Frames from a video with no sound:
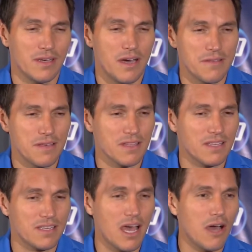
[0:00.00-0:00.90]
I think
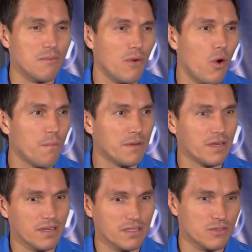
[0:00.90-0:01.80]
that now I'm
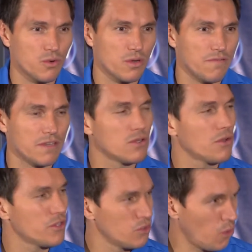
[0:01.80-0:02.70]
opening sort of
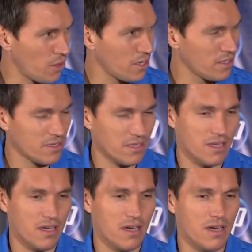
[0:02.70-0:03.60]
another door
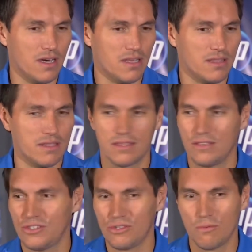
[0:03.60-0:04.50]
that
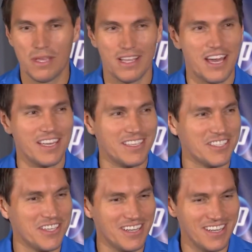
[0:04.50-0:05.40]
it should be a lot
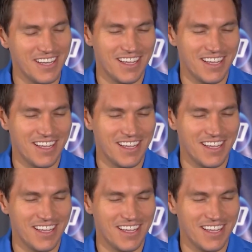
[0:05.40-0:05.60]
easier,